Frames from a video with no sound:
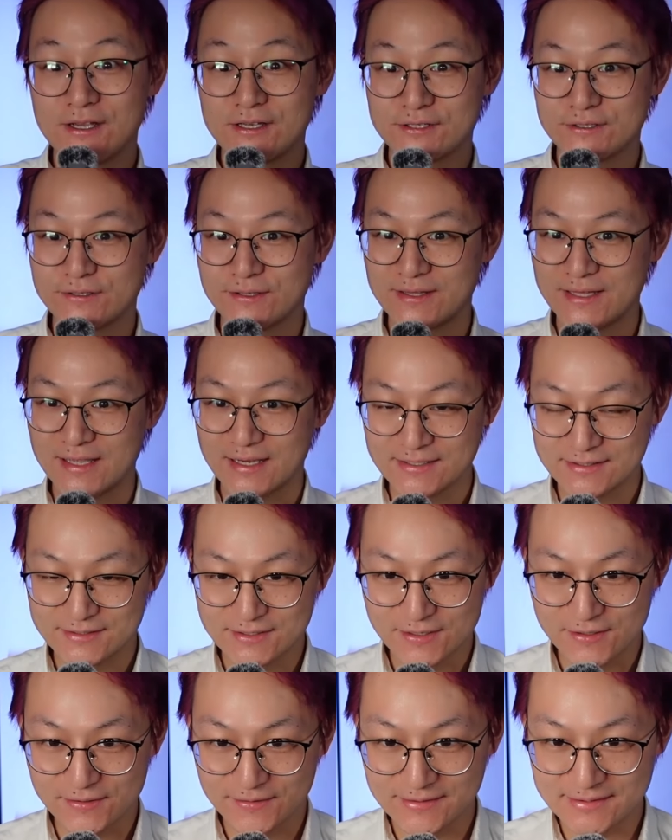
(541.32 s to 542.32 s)
So the next
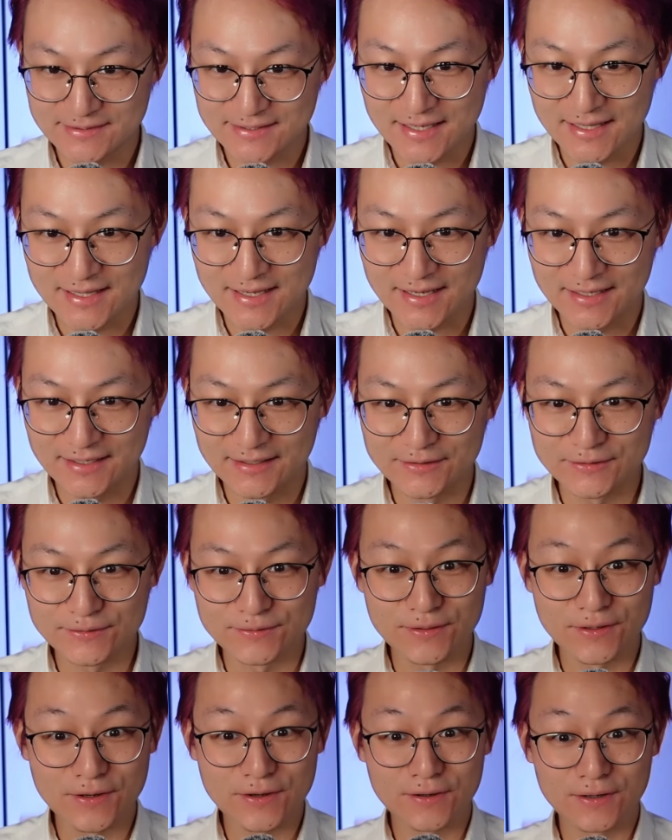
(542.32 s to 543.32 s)
song is dedicated to
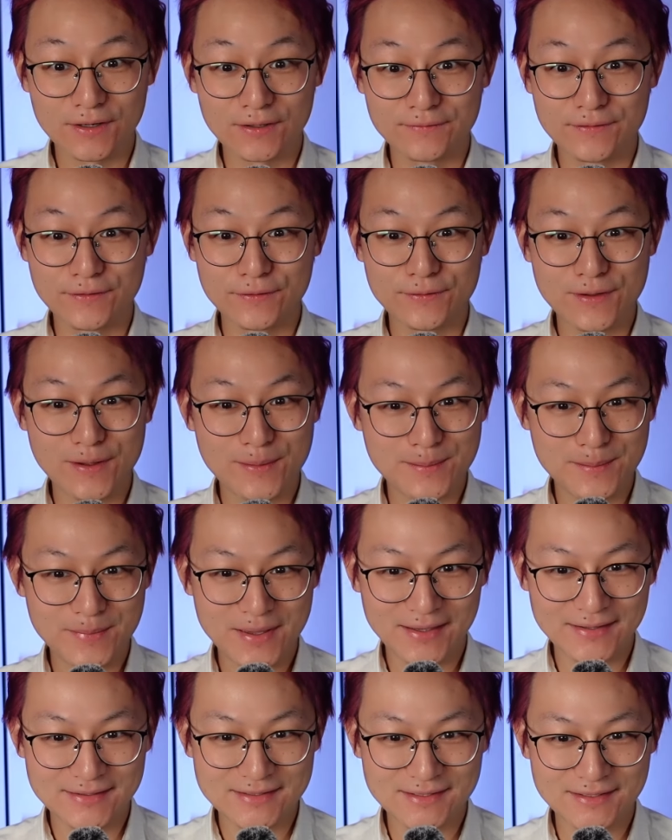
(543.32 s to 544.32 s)
all of you
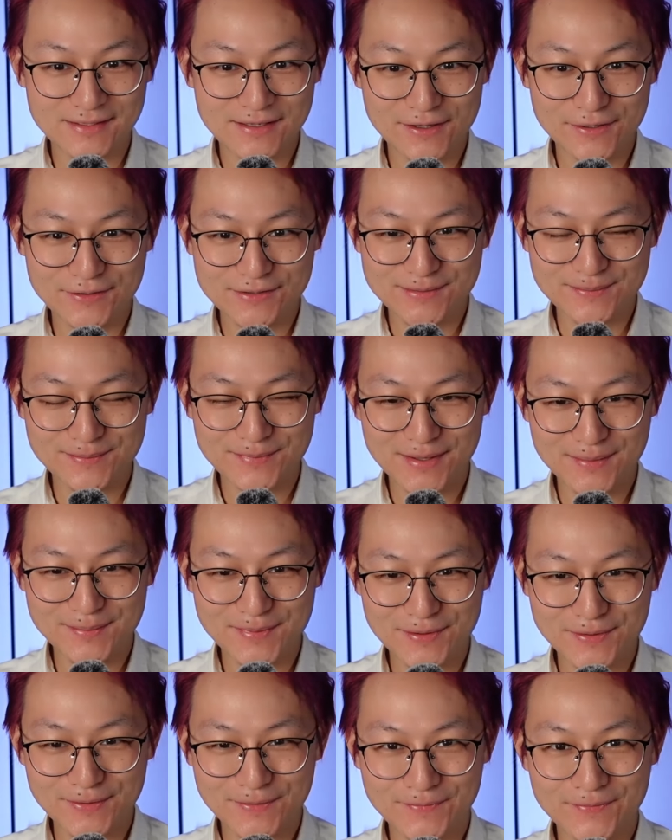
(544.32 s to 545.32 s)
amazing, awesome
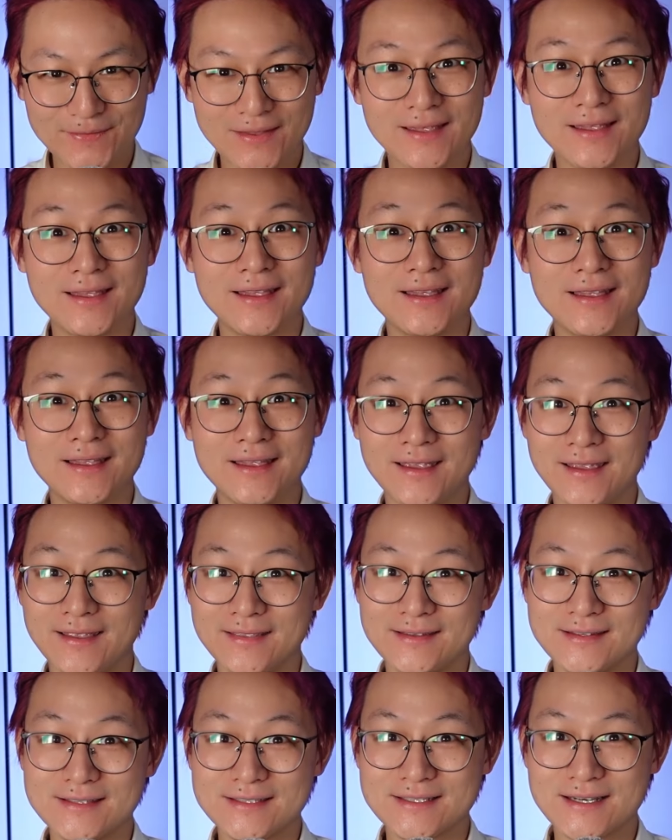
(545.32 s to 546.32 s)
people in
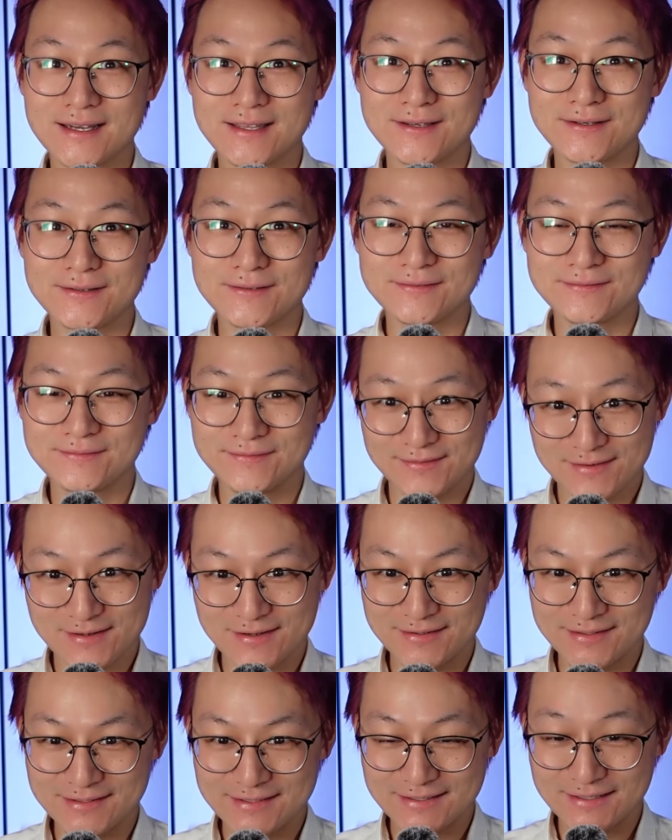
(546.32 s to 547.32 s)
this channel,
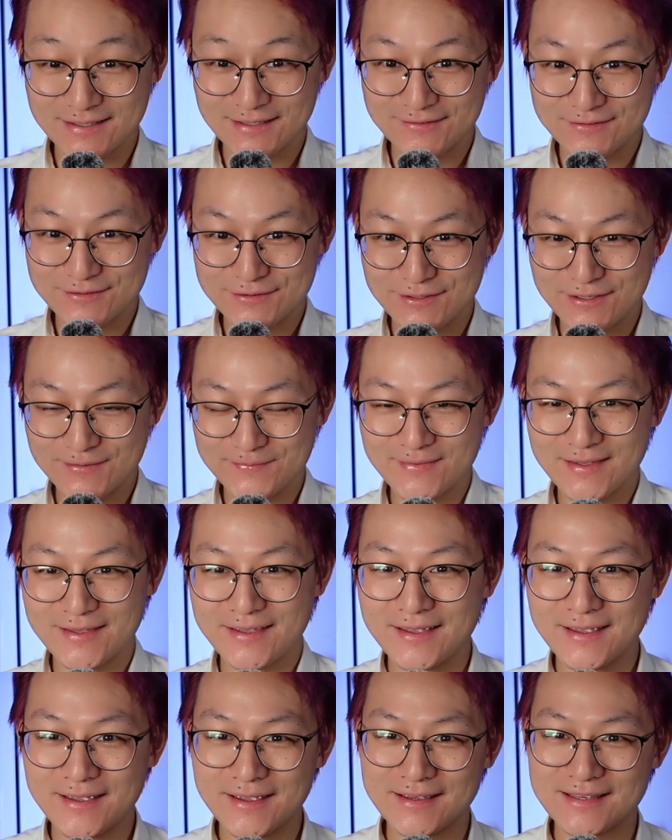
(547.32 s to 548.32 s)
on this live stream,
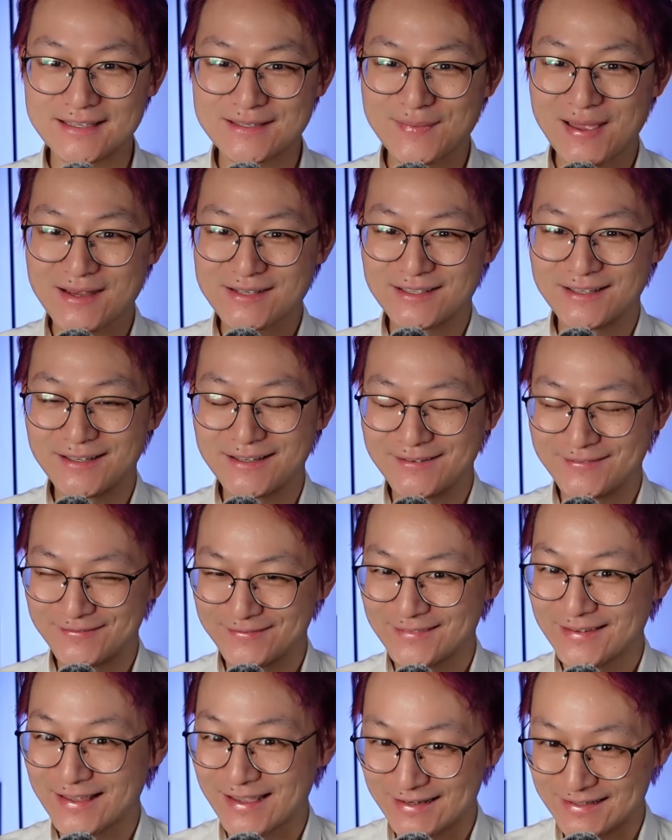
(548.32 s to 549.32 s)
especially
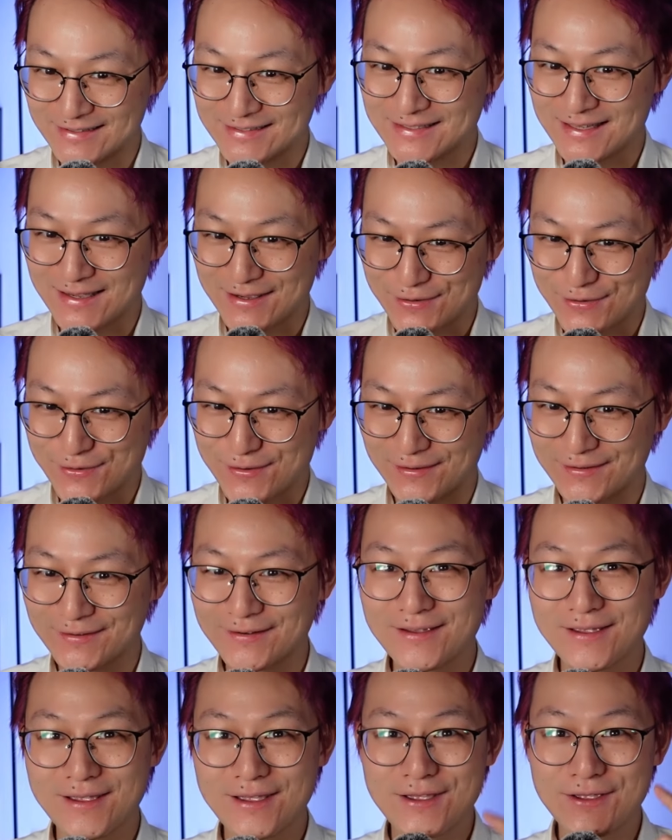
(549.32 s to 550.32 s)
Alistair.
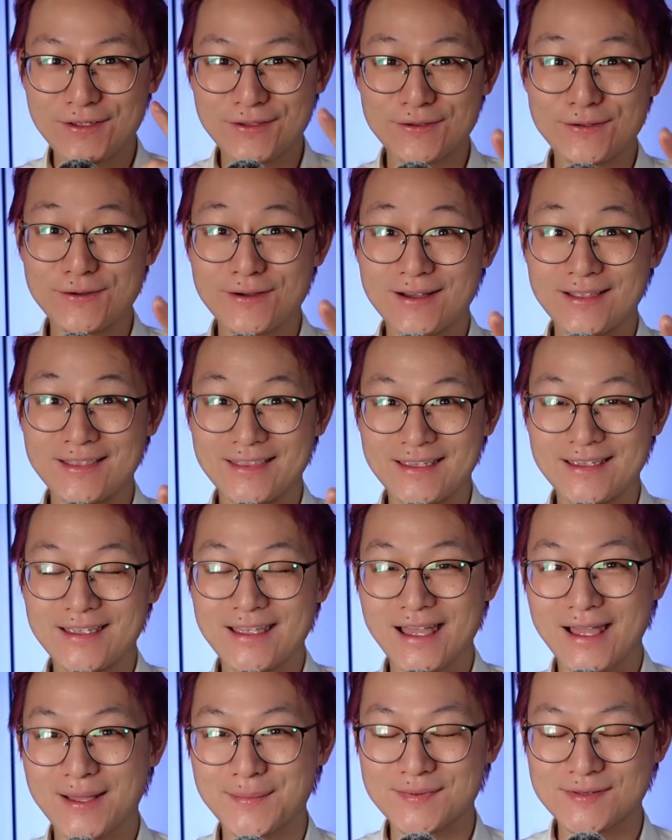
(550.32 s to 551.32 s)
You are the
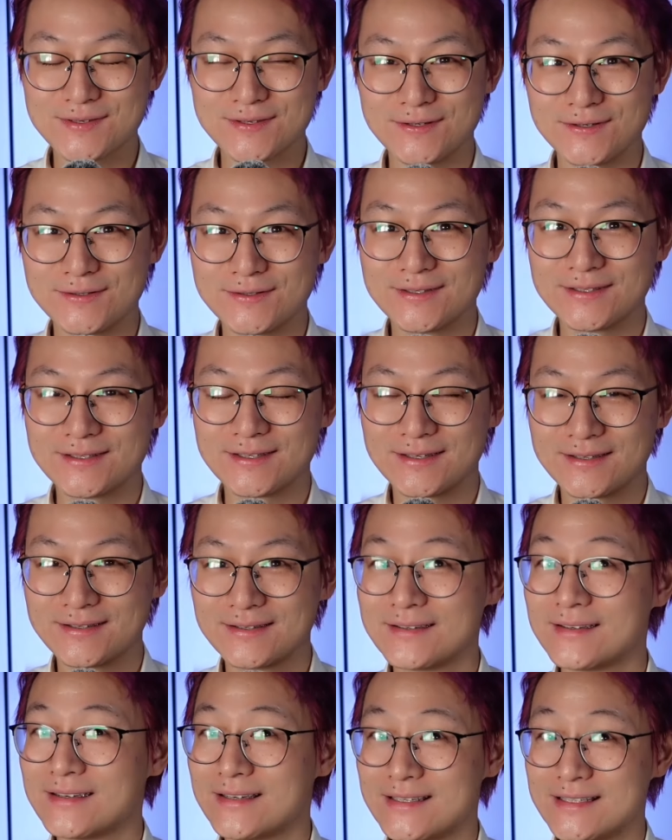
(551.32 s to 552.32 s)
absolute
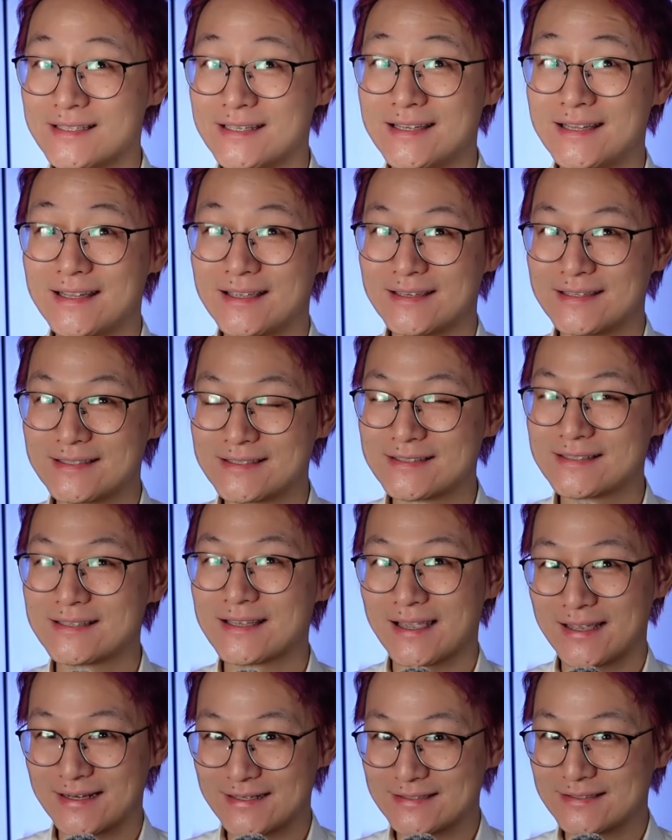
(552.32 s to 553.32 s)
genius,
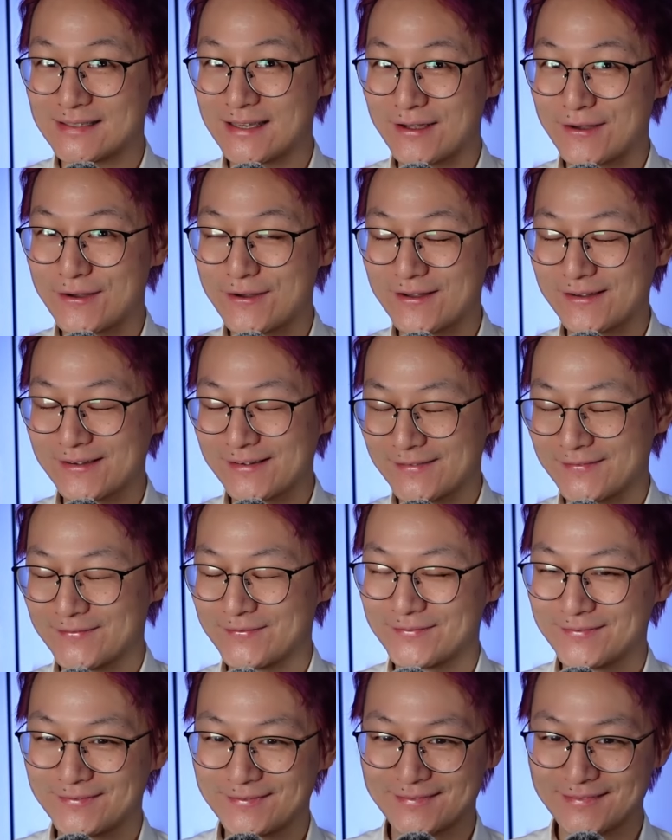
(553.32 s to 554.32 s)
Alistair.
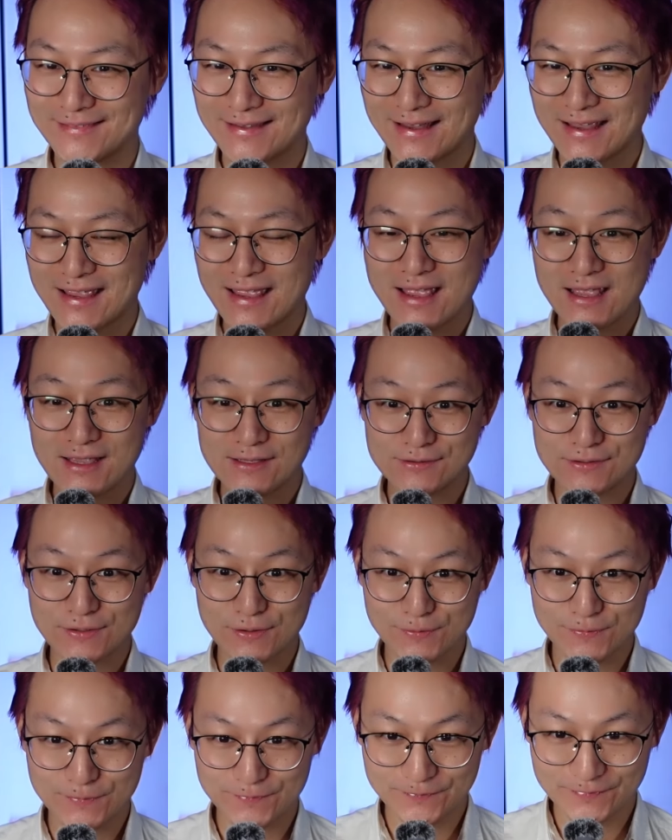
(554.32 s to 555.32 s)

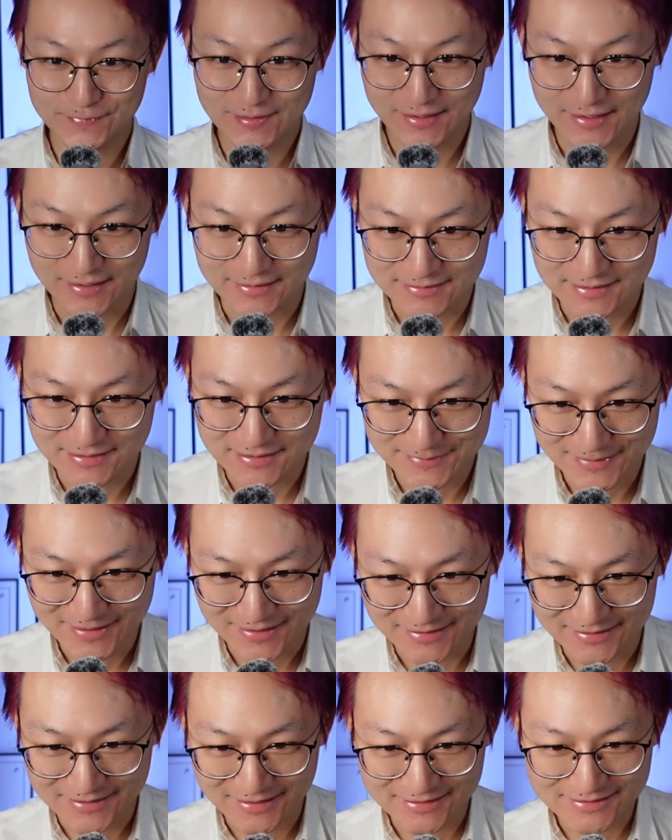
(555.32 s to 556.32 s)
So, Cancer's
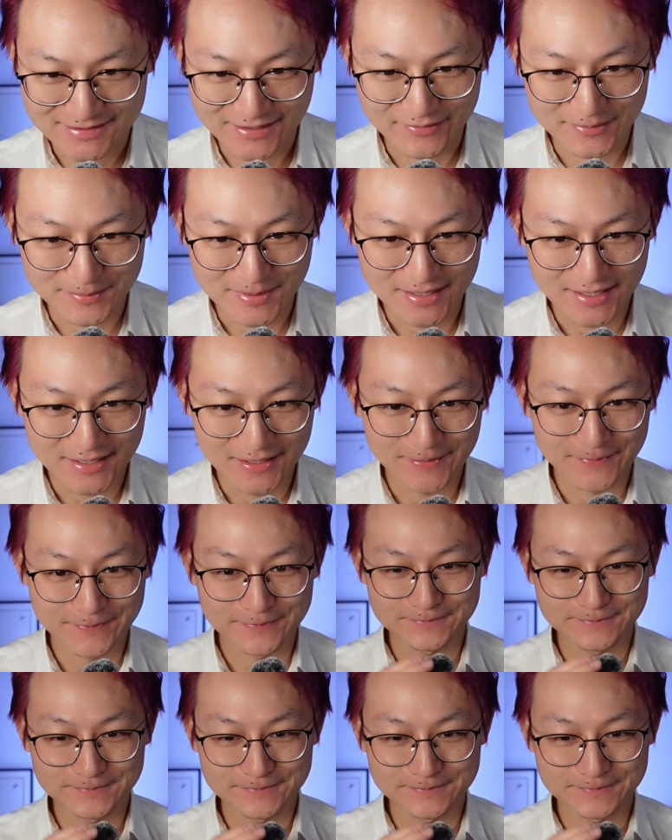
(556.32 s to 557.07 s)
Paradise, everybody.